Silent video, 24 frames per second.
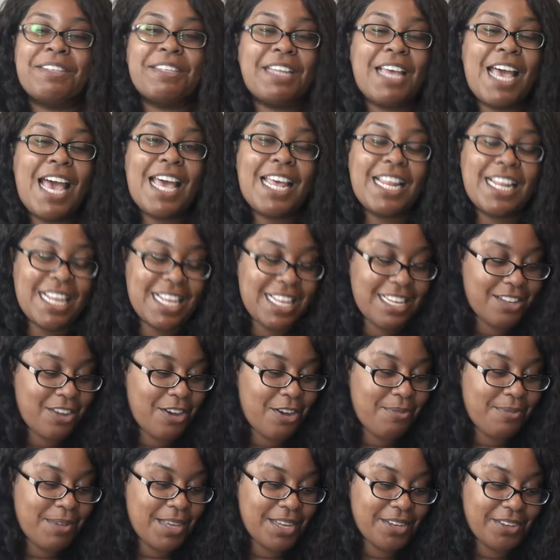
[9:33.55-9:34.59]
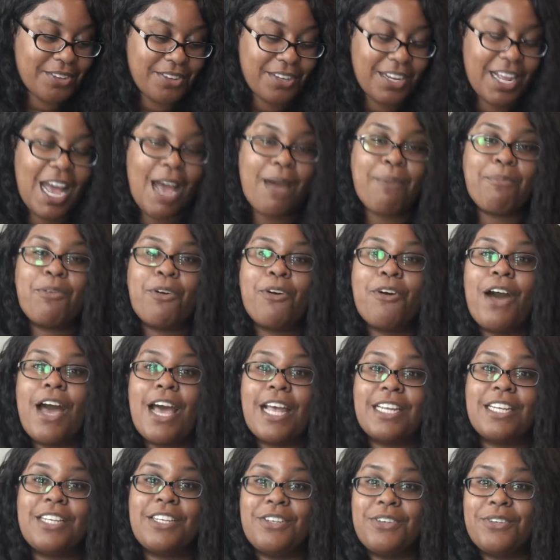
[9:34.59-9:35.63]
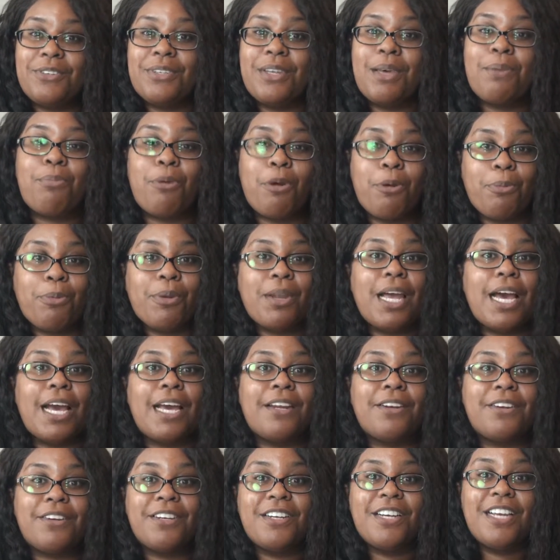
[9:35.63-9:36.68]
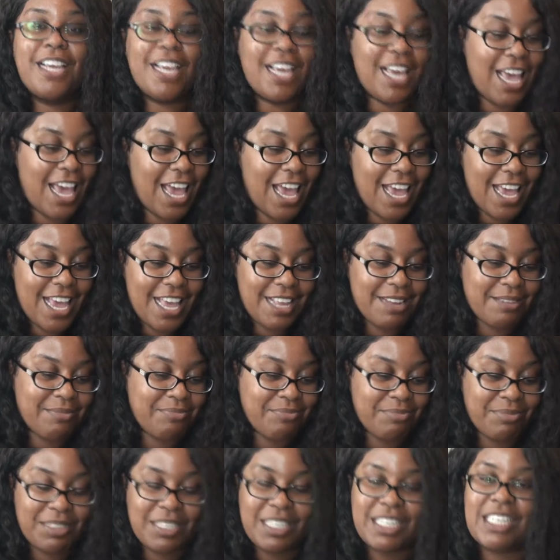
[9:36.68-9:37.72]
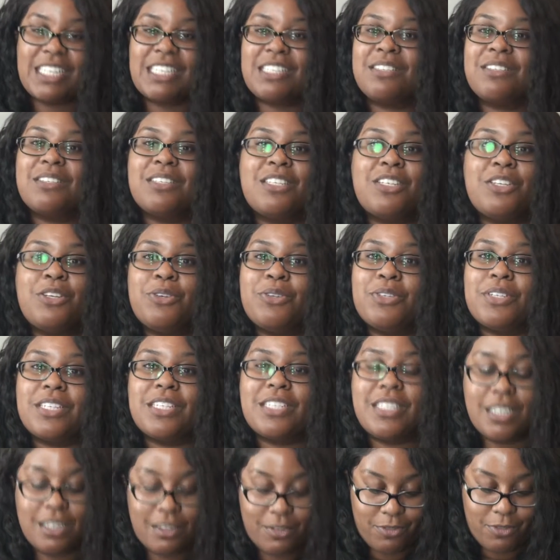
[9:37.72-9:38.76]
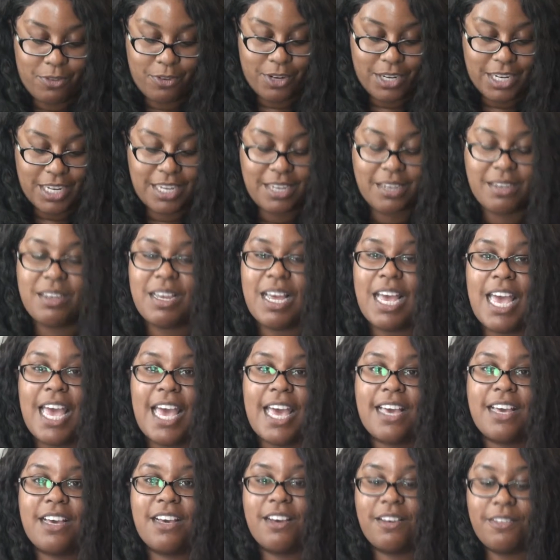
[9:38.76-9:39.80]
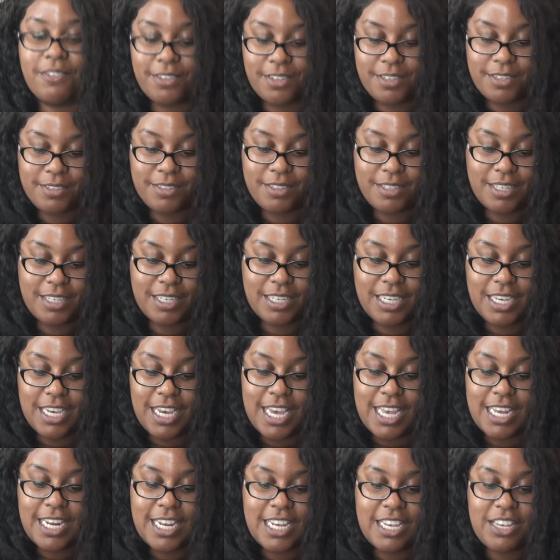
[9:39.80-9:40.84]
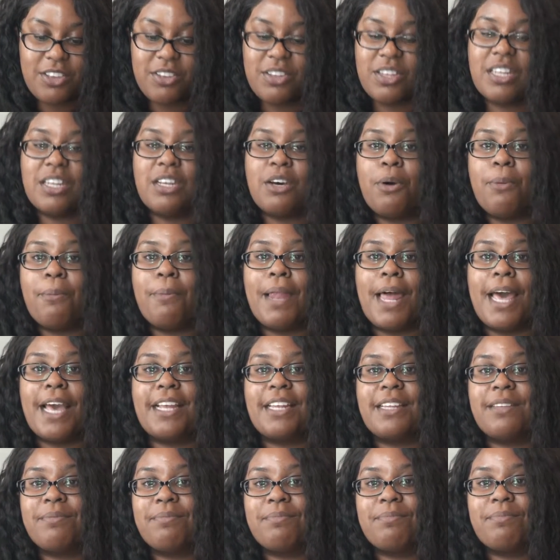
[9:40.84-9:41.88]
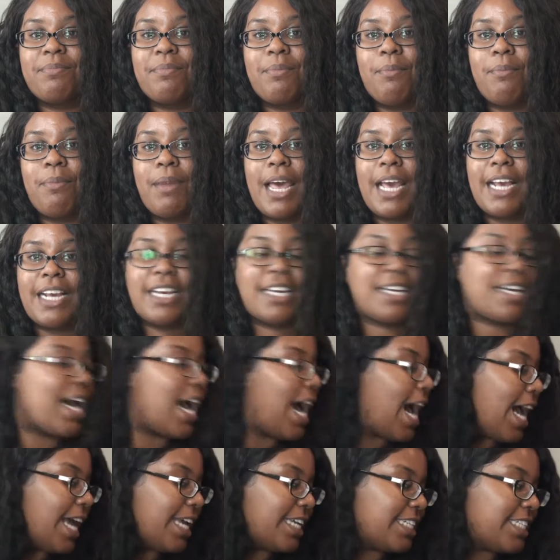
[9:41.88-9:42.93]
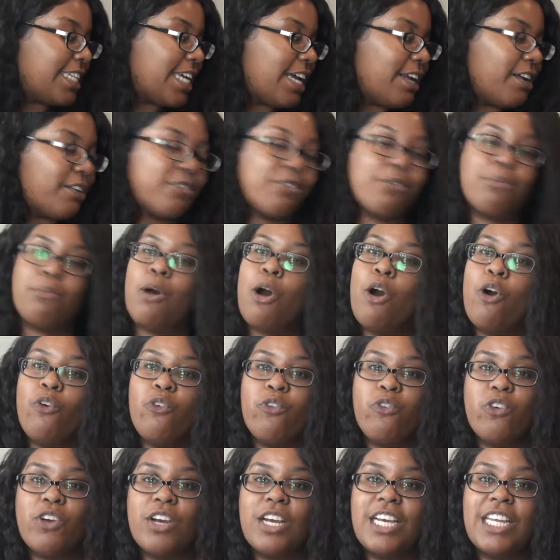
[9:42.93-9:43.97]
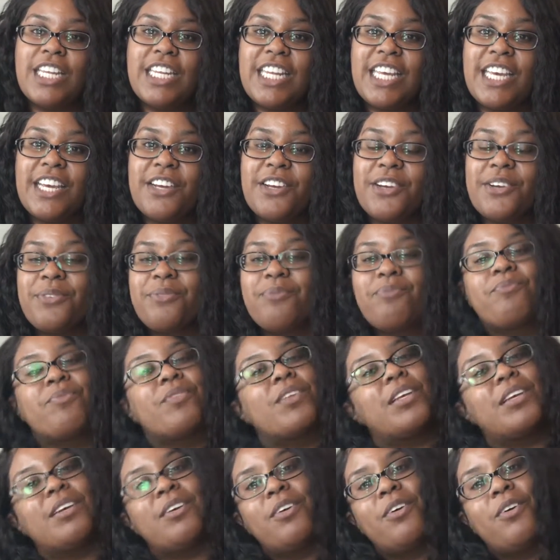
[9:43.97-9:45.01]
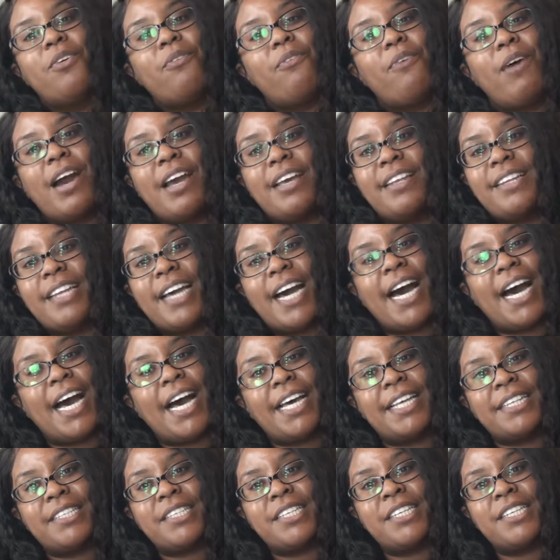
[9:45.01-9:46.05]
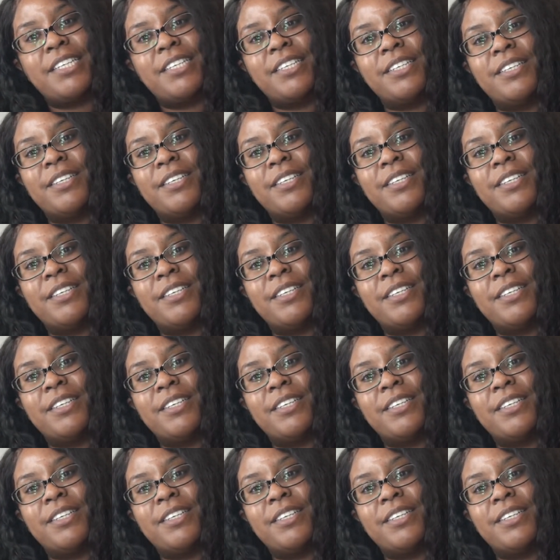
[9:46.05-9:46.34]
That is gonna be interesting. I'm gonna have to use a purple liner and just use it just for the heck of it, and then use a little black eyeshadow from Ofra in there. Why not?